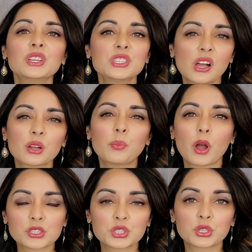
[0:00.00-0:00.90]
tongue
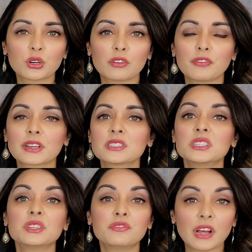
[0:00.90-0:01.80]
posture affects
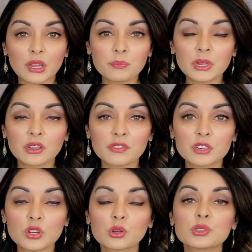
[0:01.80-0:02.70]
the development of the
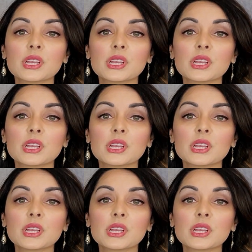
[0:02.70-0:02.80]
nose